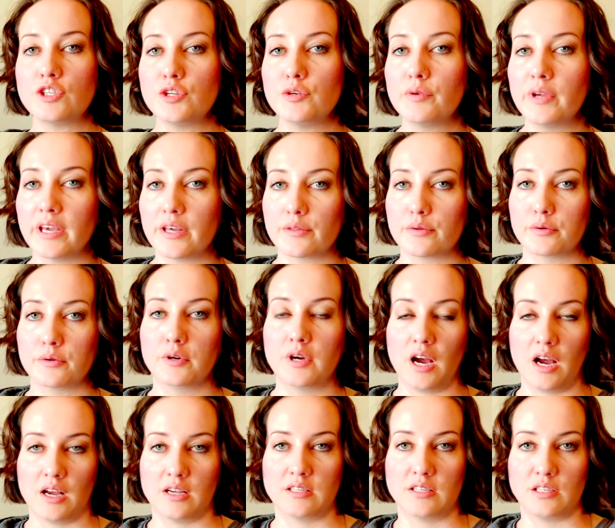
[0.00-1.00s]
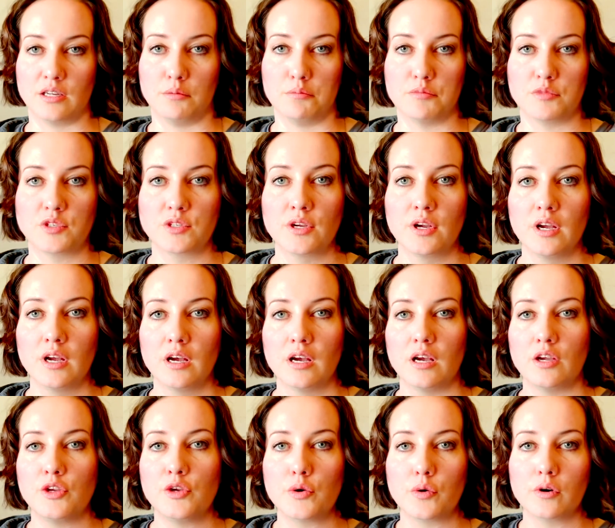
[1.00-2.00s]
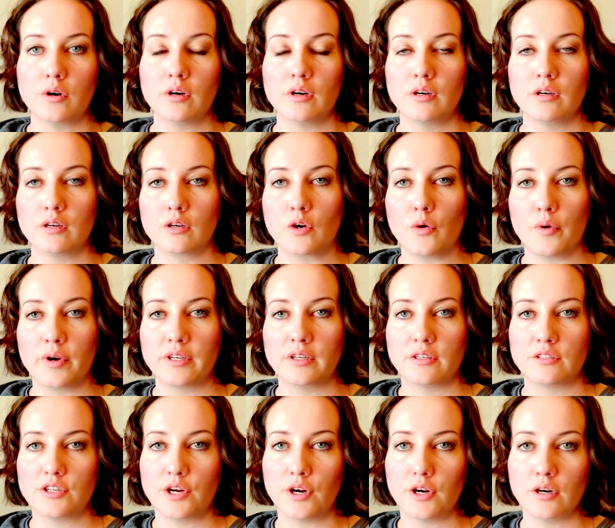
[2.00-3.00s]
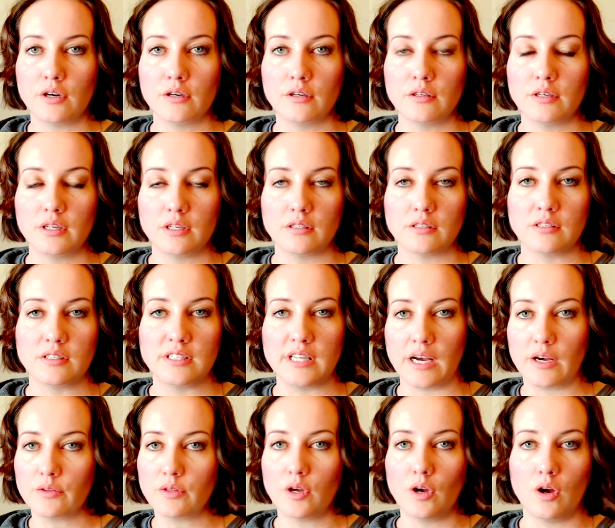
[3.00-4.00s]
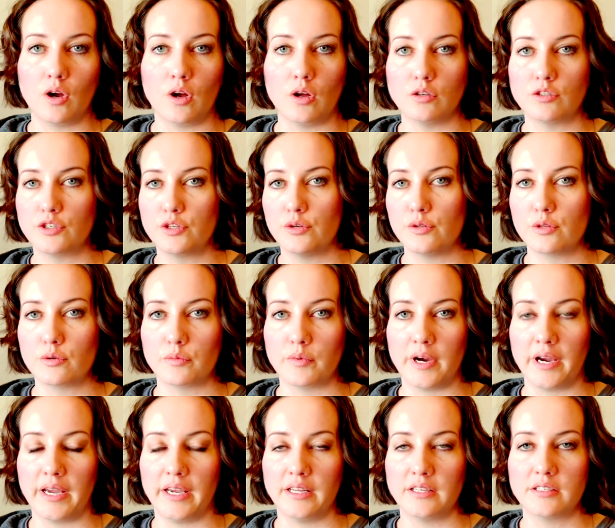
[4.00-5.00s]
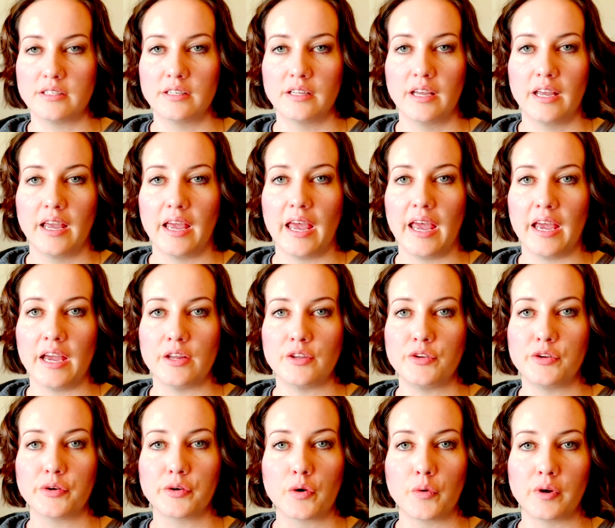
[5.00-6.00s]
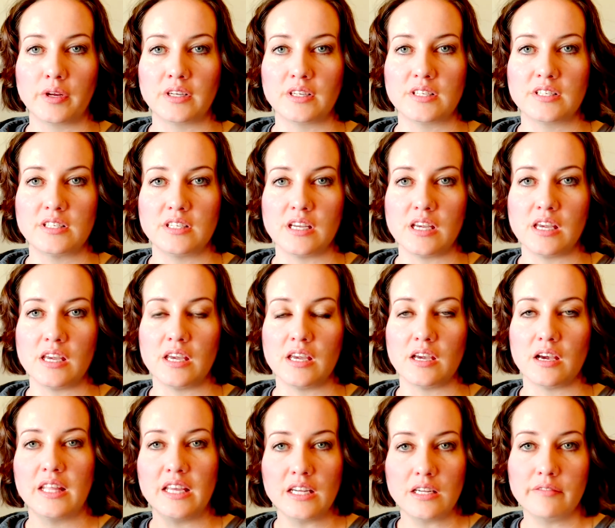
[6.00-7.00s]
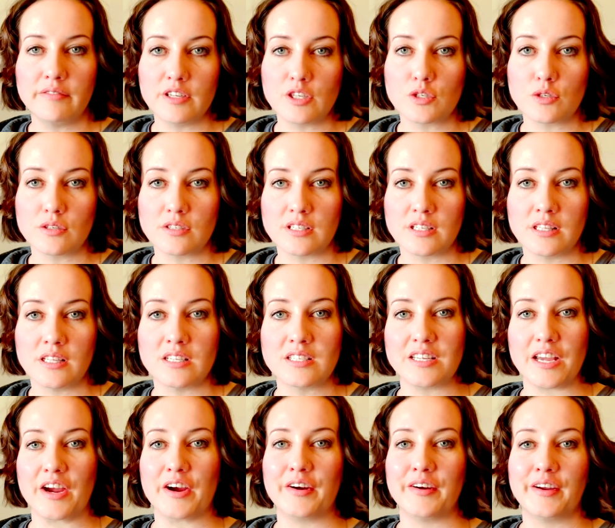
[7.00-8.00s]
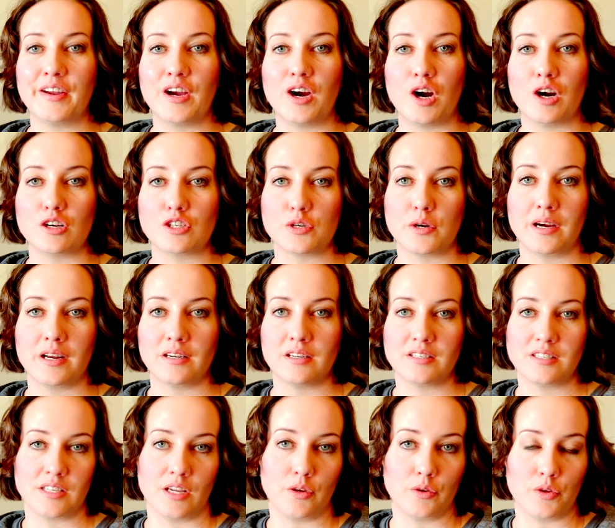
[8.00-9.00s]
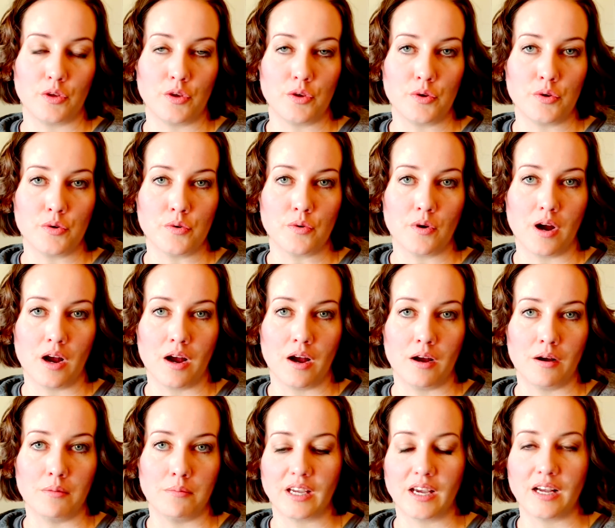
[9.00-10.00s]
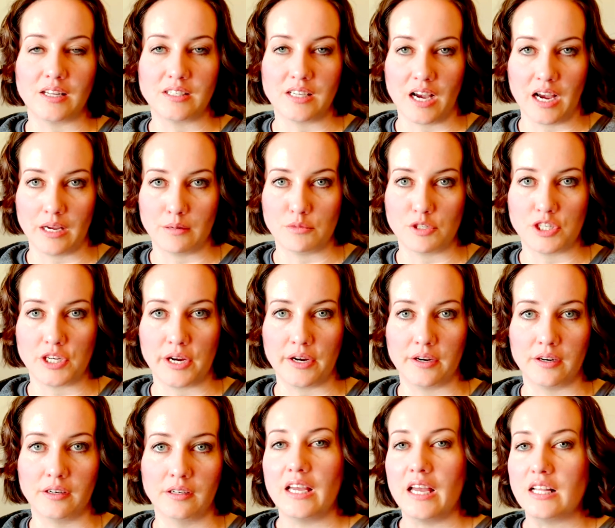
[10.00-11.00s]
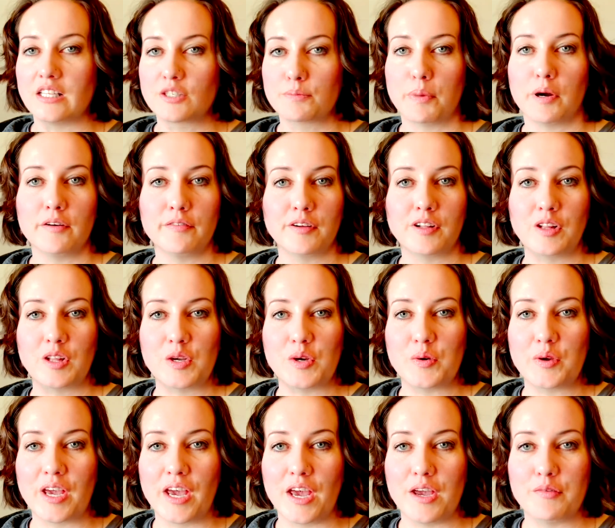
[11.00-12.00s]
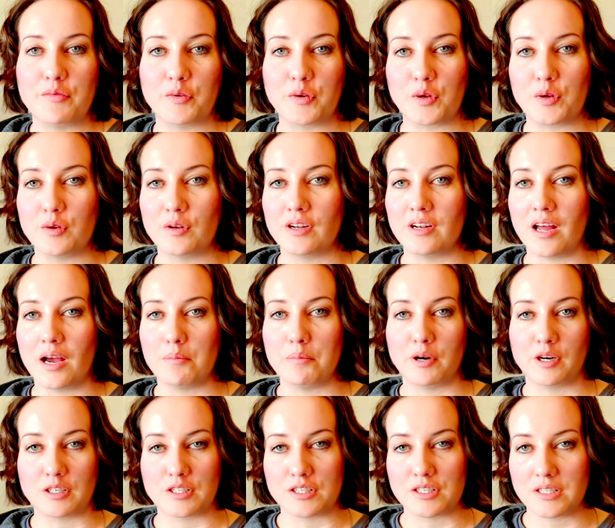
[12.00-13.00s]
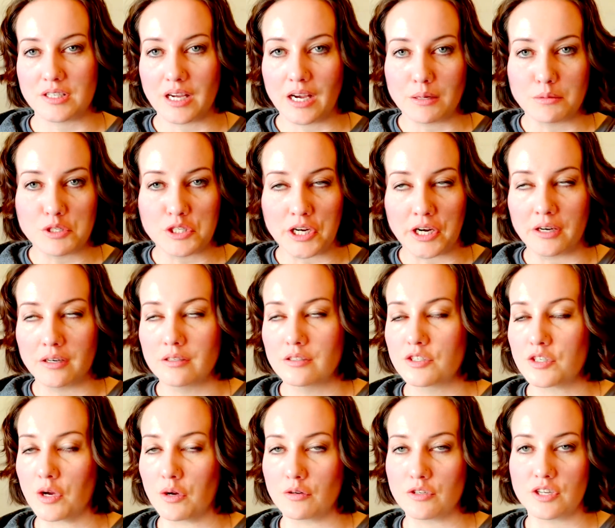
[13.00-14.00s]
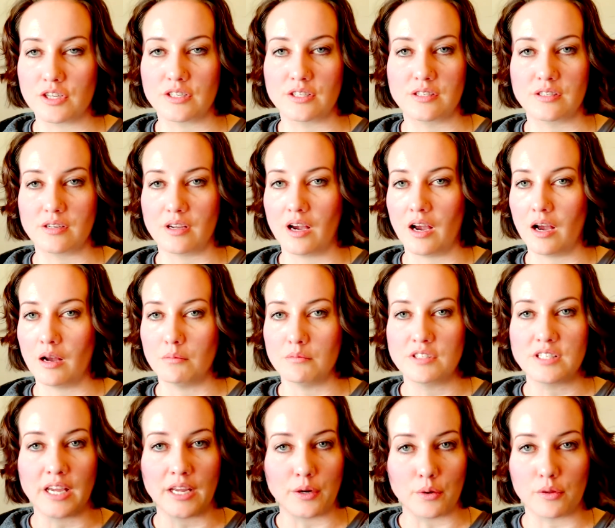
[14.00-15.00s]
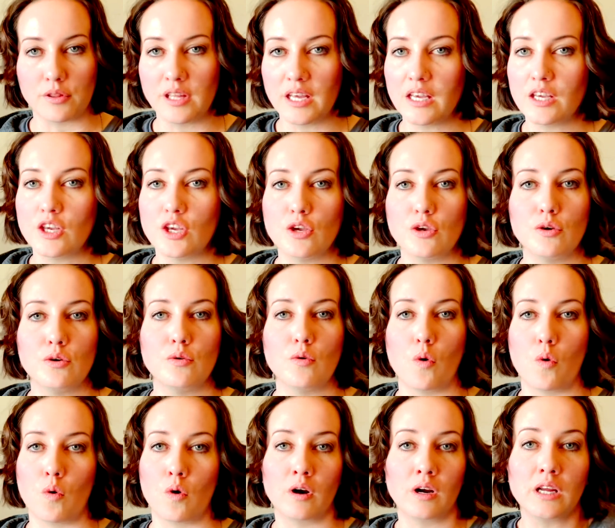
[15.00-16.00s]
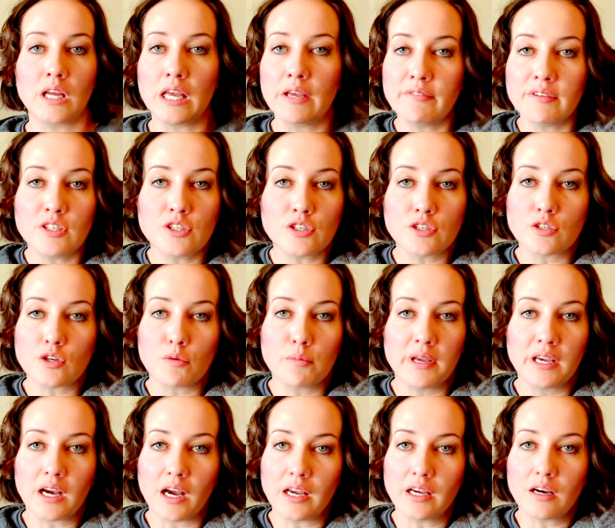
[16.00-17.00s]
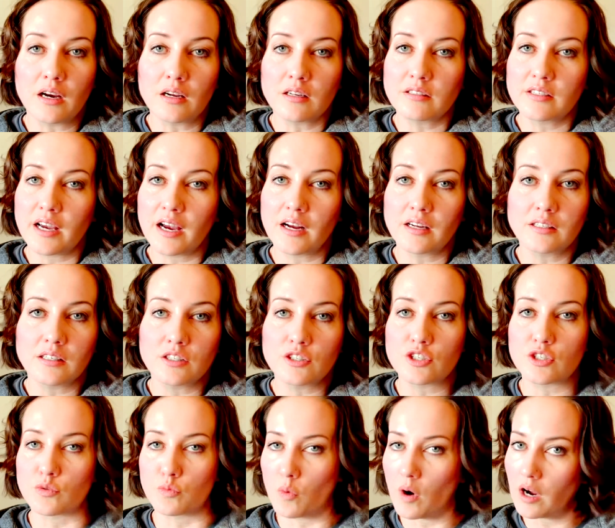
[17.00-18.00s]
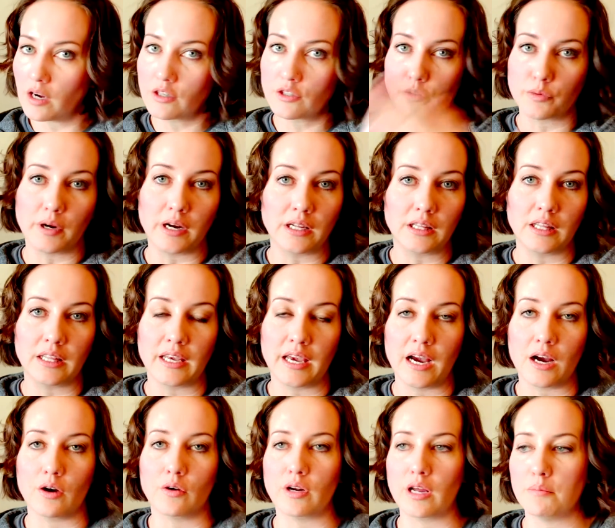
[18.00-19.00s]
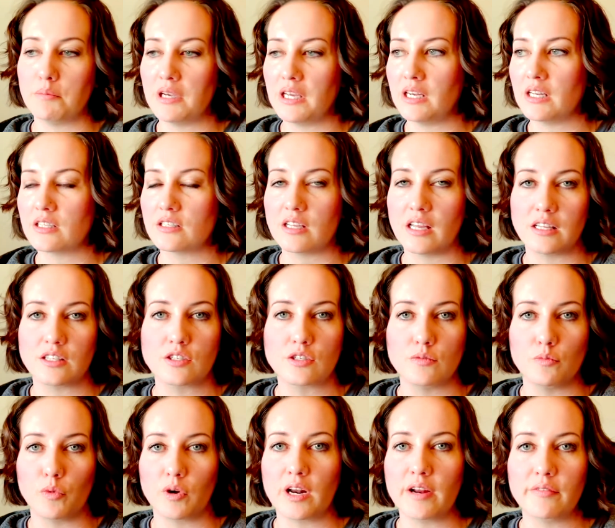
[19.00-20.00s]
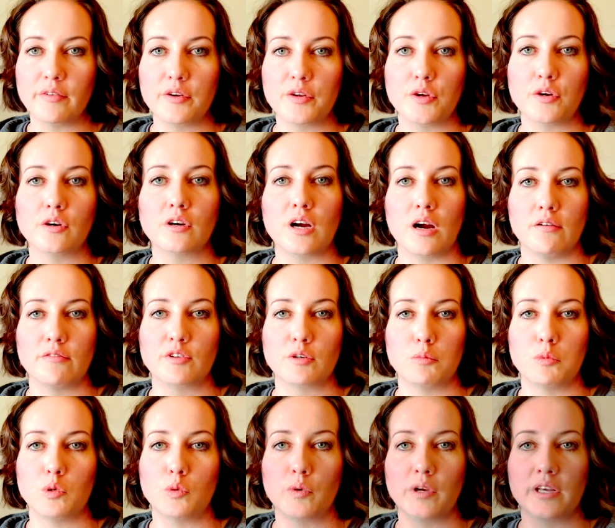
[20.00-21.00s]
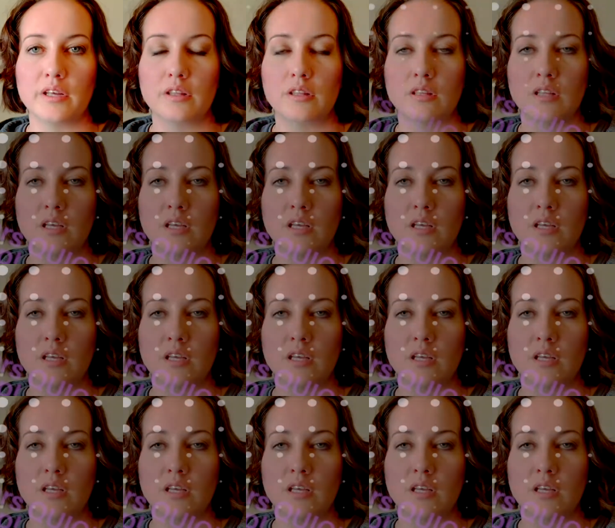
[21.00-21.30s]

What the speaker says: you get through customs, you're going to turn down the hall to the right, and you're going to see the individuals in this area are trying to sell you a timeshare. It's perfectly okay for you to not purchase a timeshare, so just say no thank you, or even just don't make eye contact and just walk directly out. I mean, it's whatever you're comfortable with. So